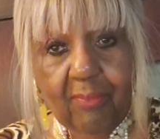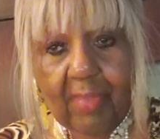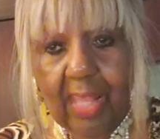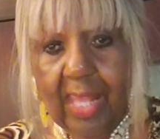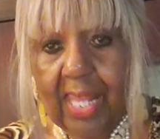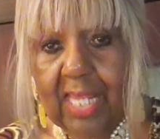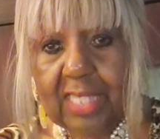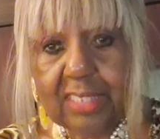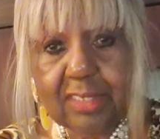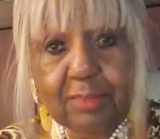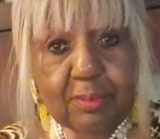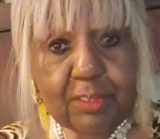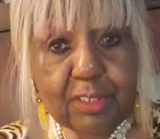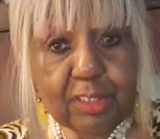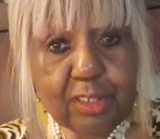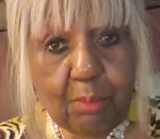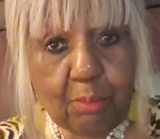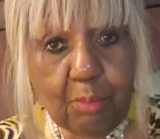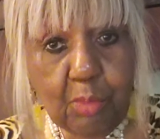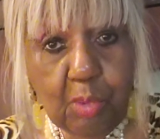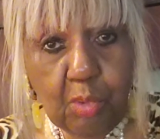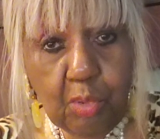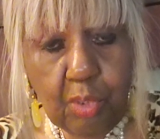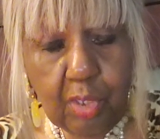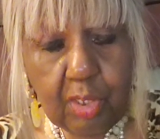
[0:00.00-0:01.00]
Ask Mr.
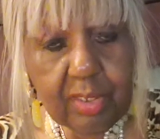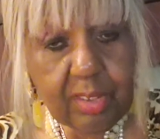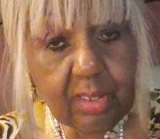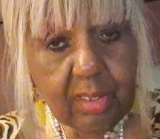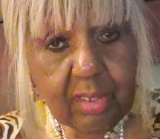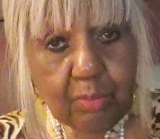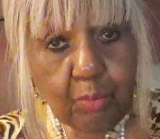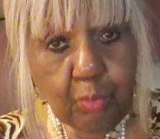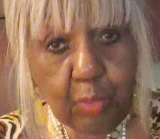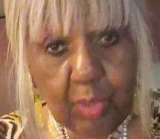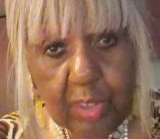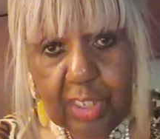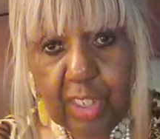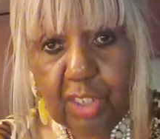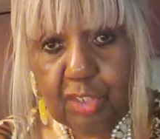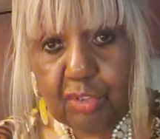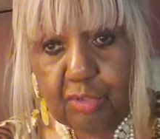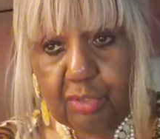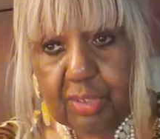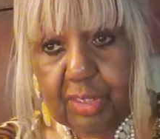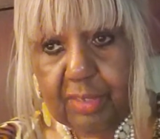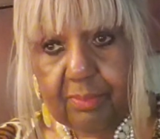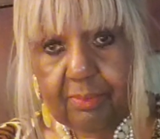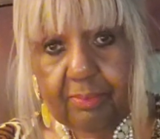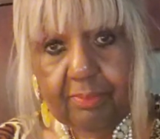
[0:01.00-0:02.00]
Moore.
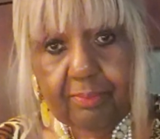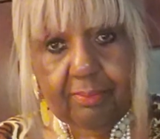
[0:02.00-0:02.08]
100.